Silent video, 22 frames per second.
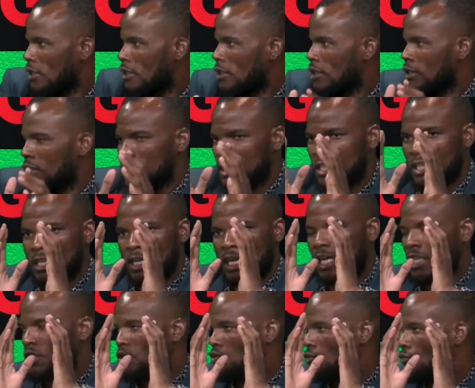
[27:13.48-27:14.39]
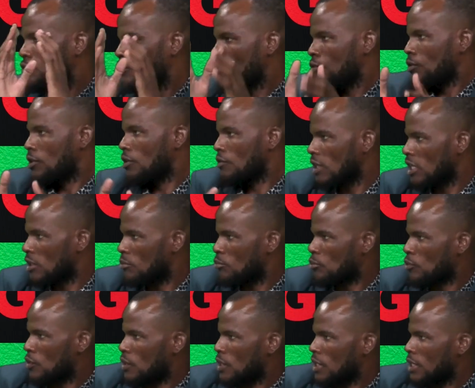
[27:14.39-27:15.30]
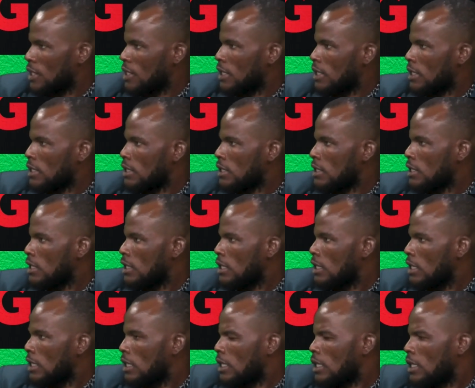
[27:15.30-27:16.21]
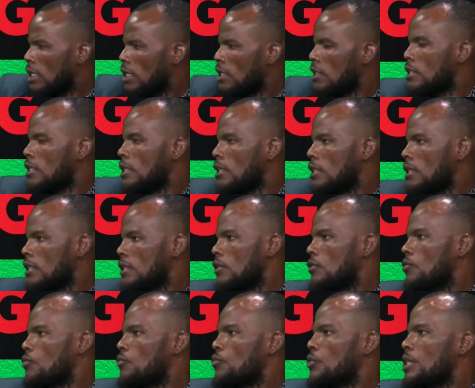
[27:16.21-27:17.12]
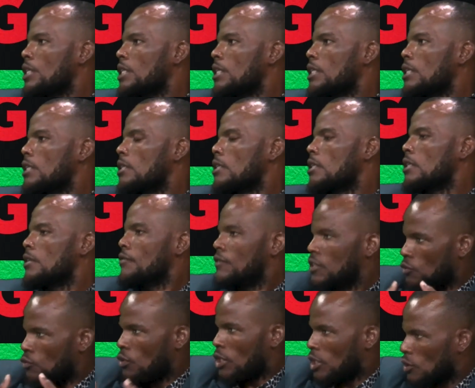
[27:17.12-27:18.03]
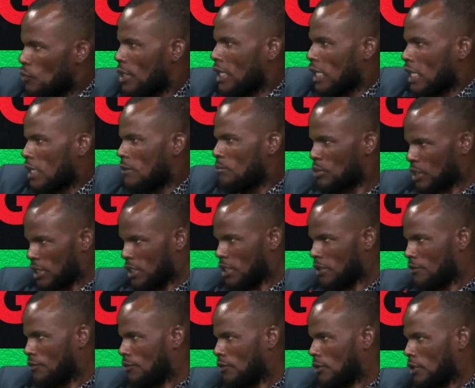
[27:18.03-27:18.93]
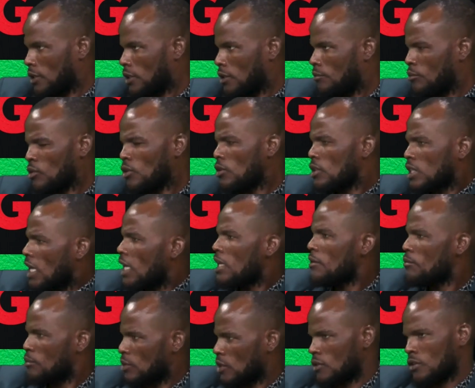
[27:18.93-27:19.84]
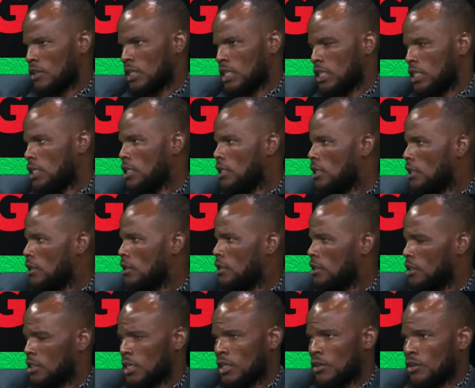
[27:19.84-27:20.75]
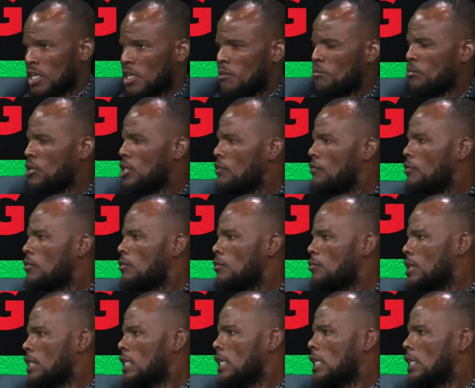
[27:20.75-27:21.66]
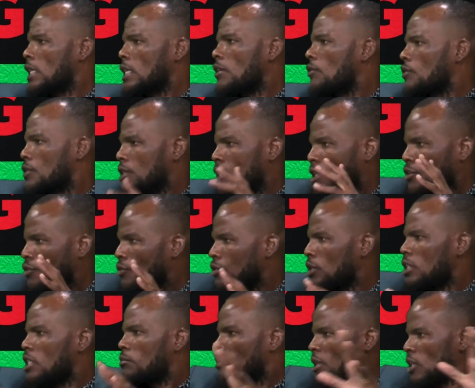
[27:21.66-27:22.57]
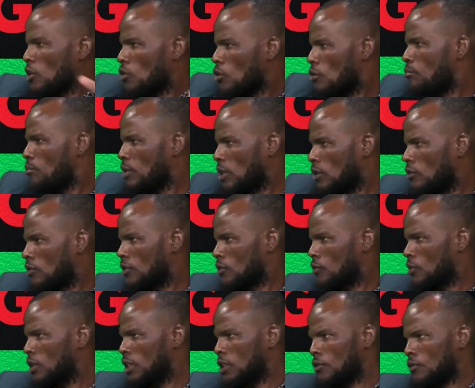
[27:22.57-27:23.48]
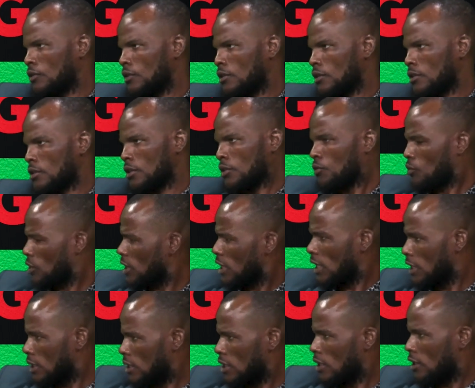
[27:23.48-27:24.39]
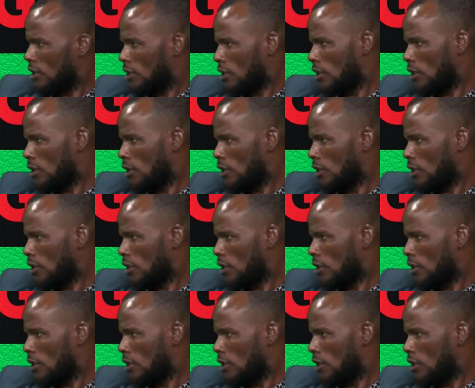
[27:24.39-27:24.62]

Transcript: She has to follow the right procedures. And then even when we are campaigning for her, because I personally, I campaigned for Comrade Hage, I was alone in my compound when it was 2019.